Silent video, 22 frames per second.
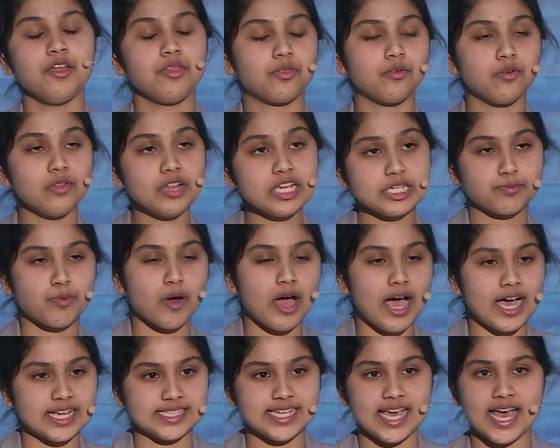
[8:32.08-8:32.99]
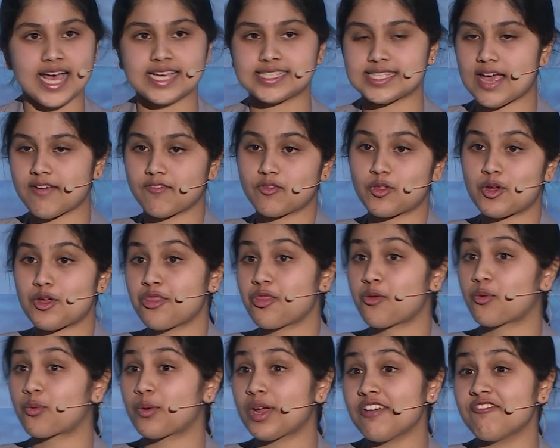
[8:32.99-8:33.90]
Through this process, I've learned
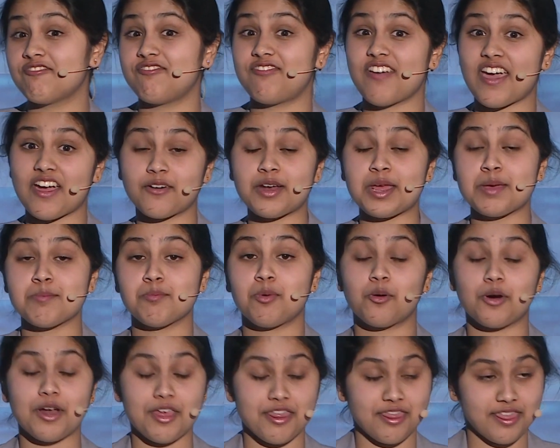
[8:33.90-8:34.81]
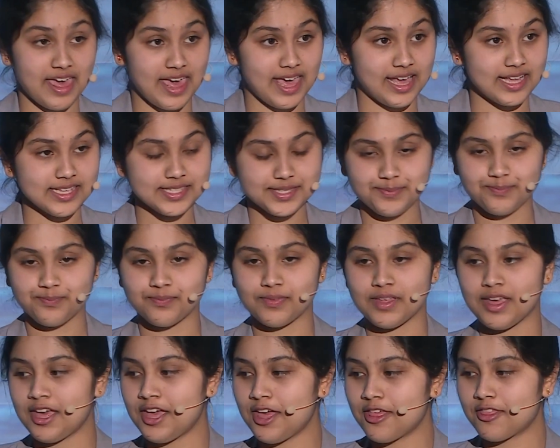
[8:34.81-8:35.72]
three very important things.
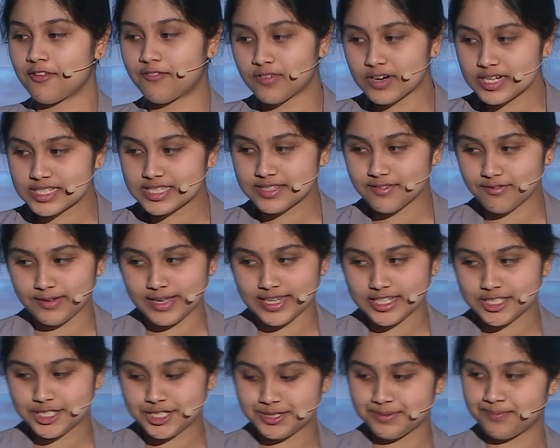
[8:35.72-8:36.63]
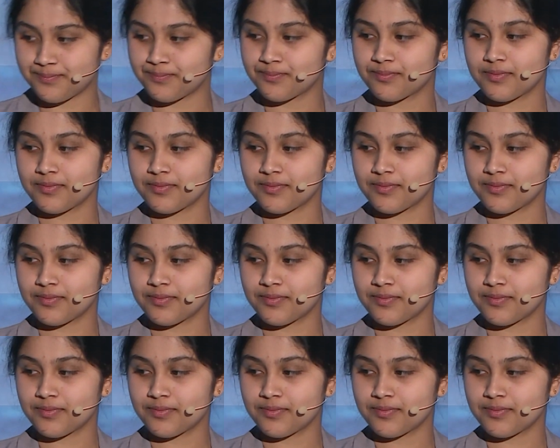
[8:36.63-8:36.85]
The first of which,